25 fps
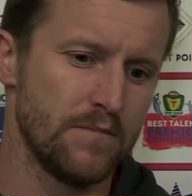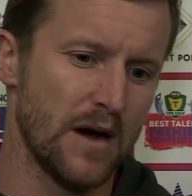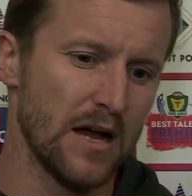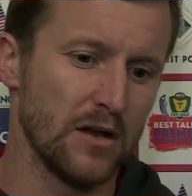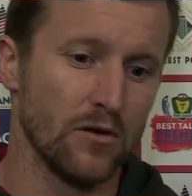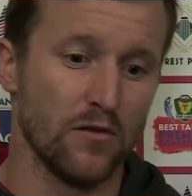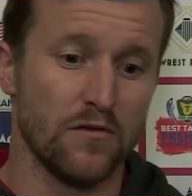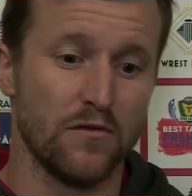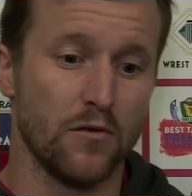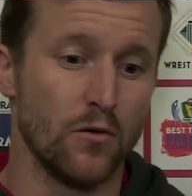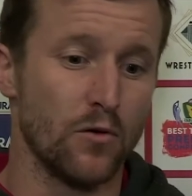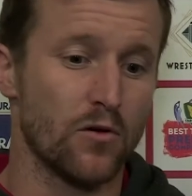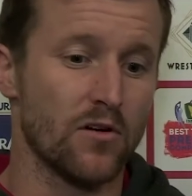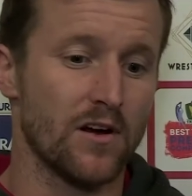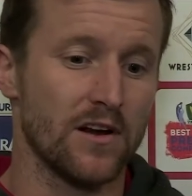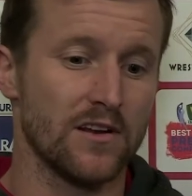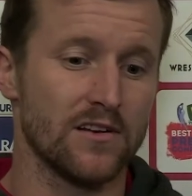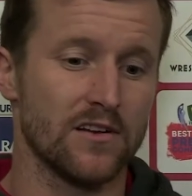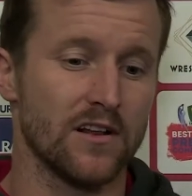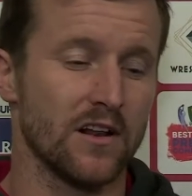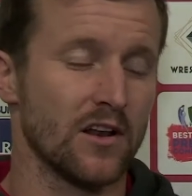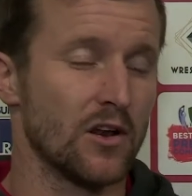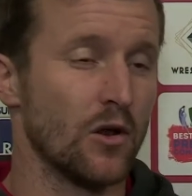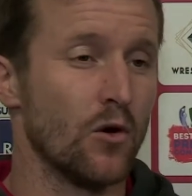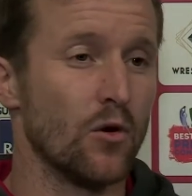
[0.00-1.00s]
But look, full
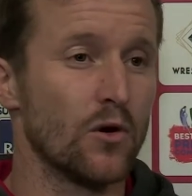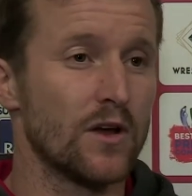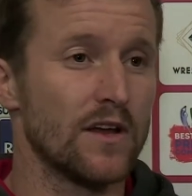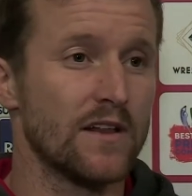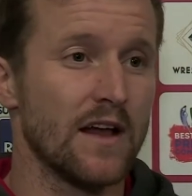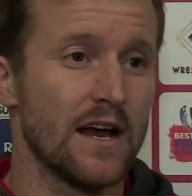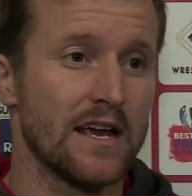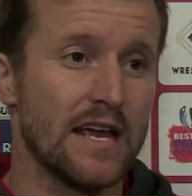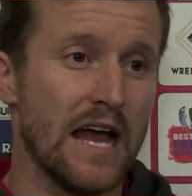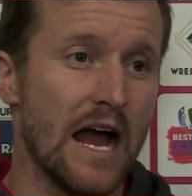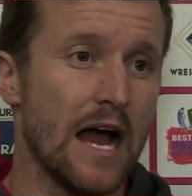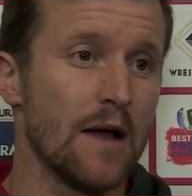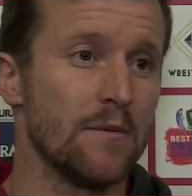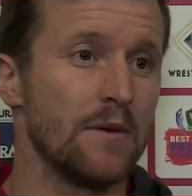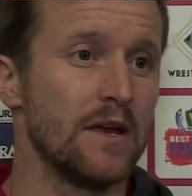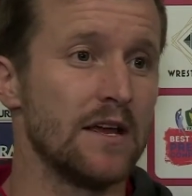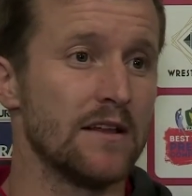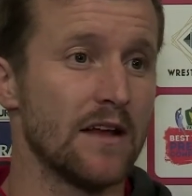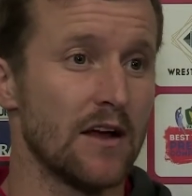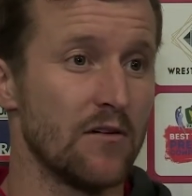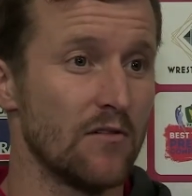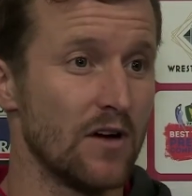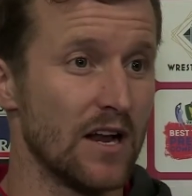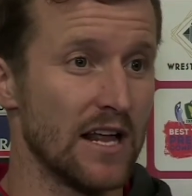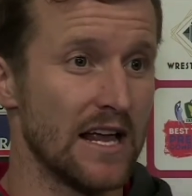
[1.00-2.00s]
credit to Glenorchy. They came
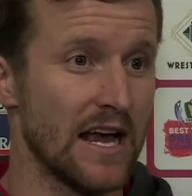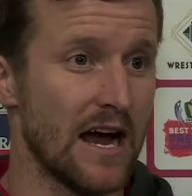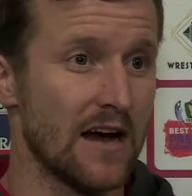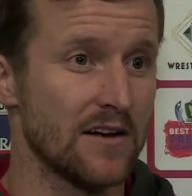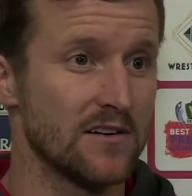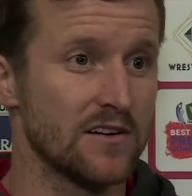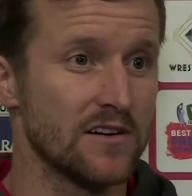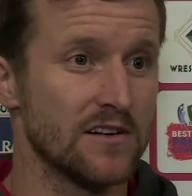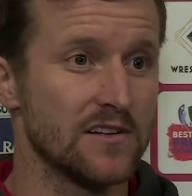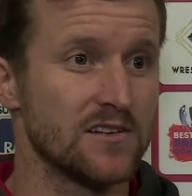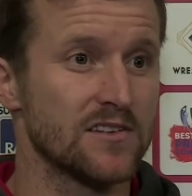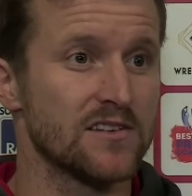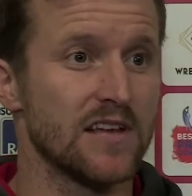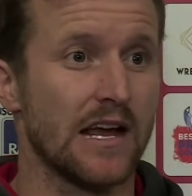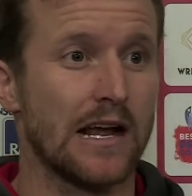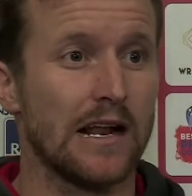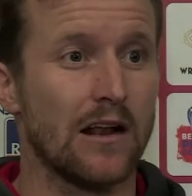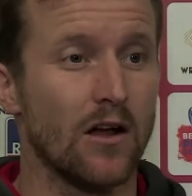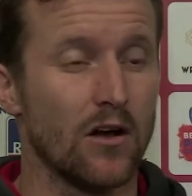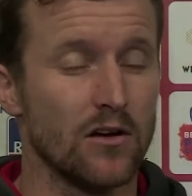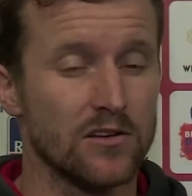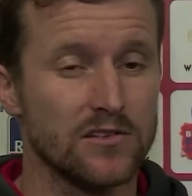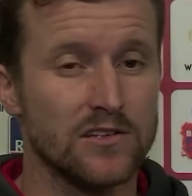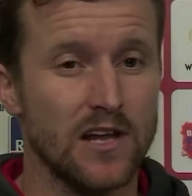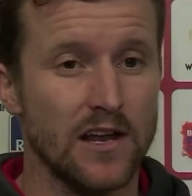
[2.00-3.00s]
here, they really hunted us. They
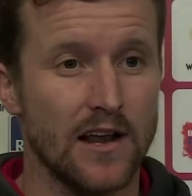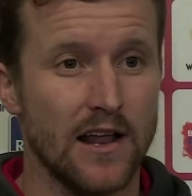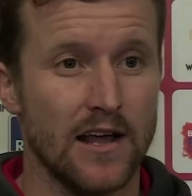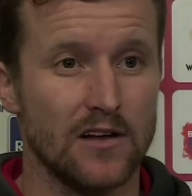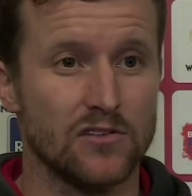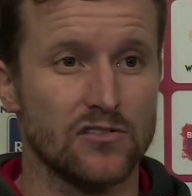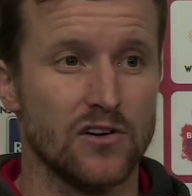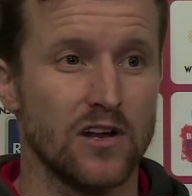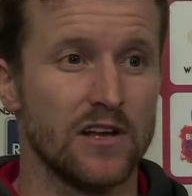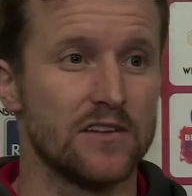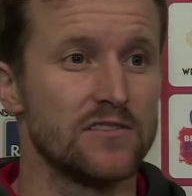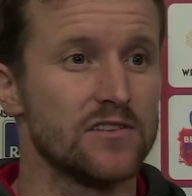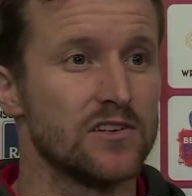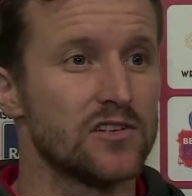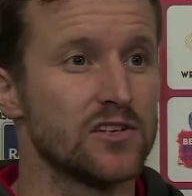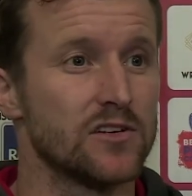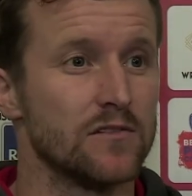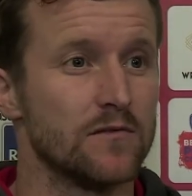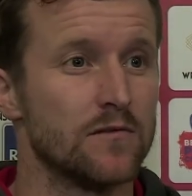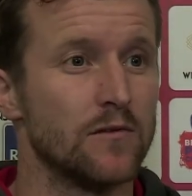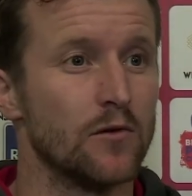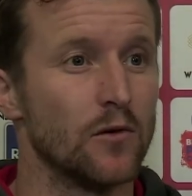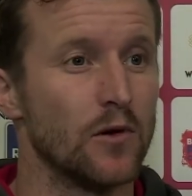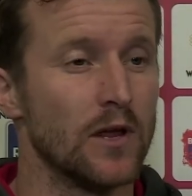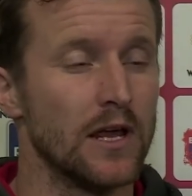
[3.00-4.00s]
closed down our
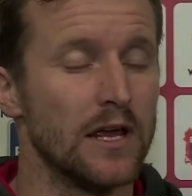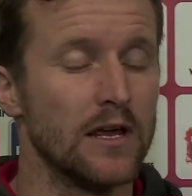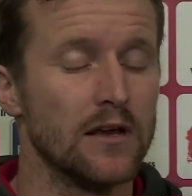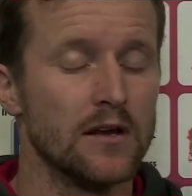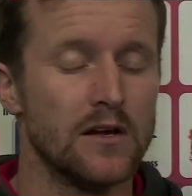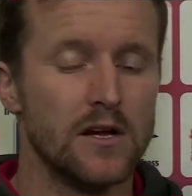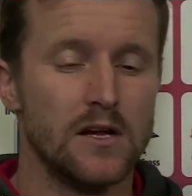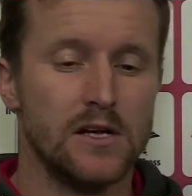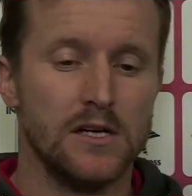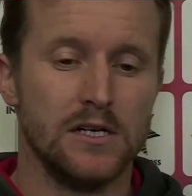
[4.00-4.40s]
transition footy,